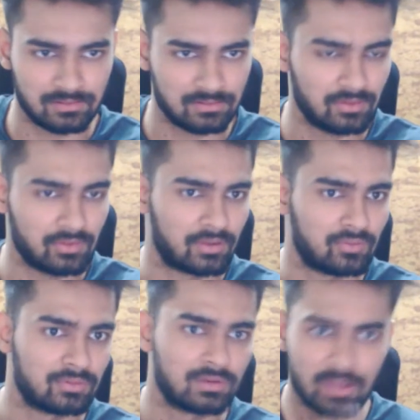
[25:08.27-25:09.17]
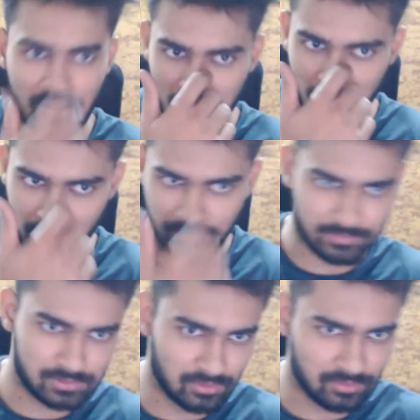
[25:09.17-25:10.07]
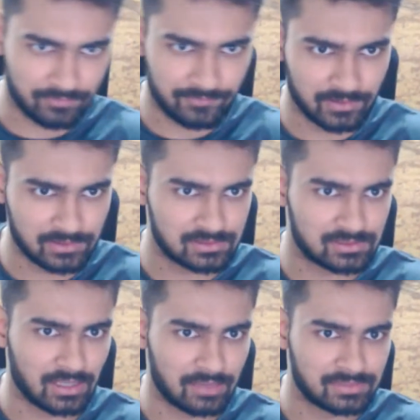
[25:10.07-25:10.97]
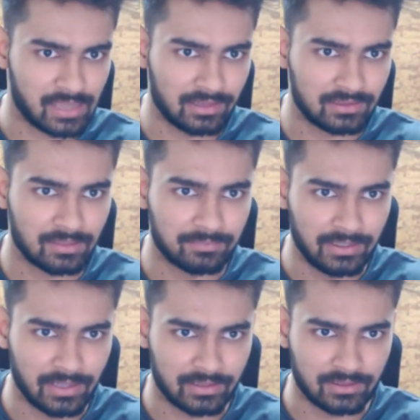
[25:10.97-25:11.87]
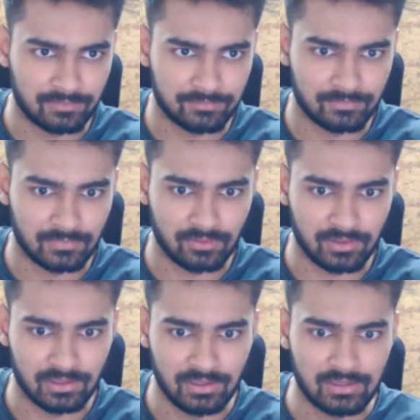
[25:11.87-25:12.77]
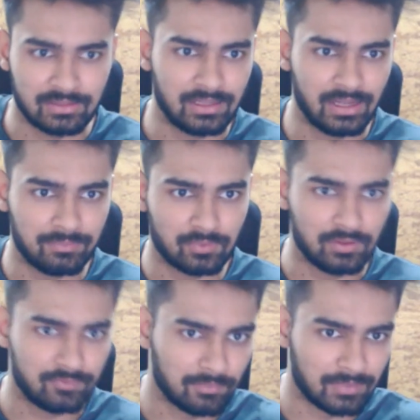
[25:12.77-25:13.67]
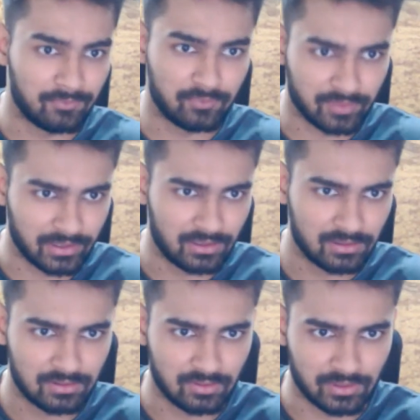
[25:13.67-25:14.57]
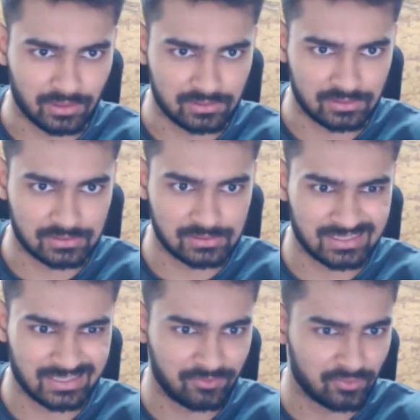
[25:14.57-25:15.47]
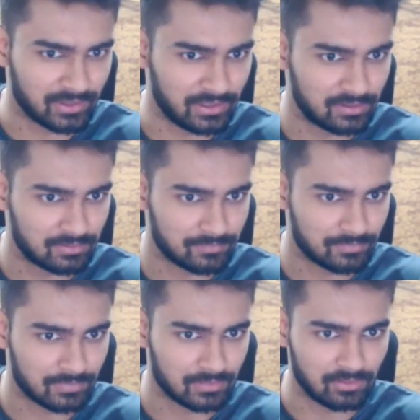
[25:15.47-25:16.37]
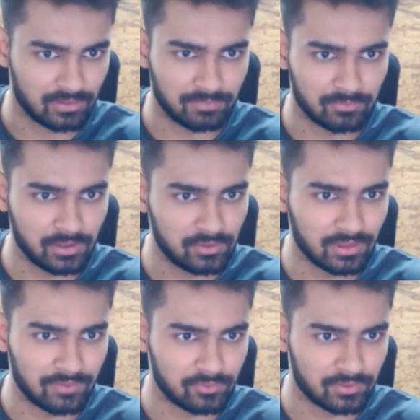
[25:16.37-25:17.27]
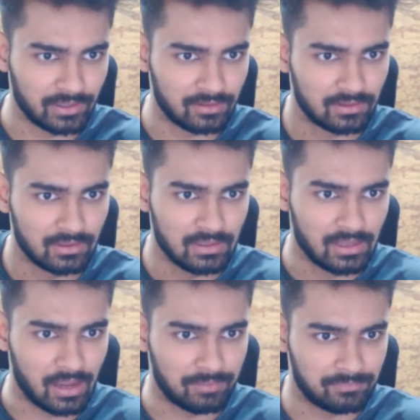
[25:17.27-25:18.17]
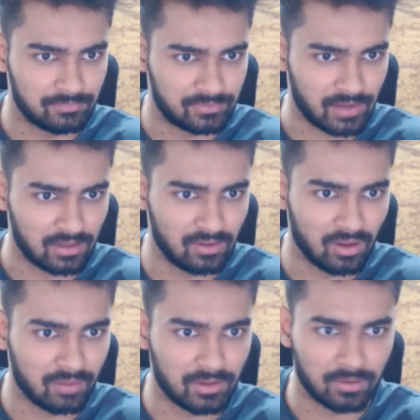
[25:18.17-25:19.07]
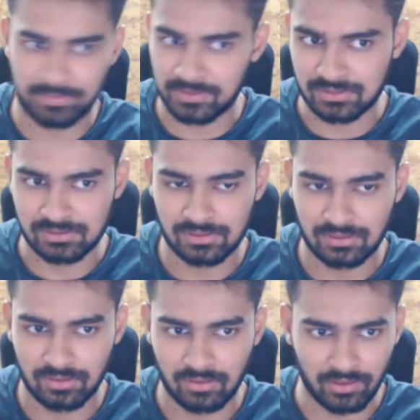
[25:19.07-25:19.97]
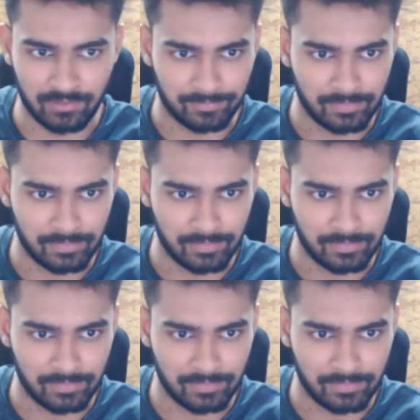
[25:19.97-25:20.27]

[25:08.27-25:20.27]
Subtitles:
Okay, cool. Okay, so first I'm scanning the complete array. Okay, then I'm going from left to right. Okay, this is left to right. Okay, I'm going to left to right. I'm tracking all my operations. Okay,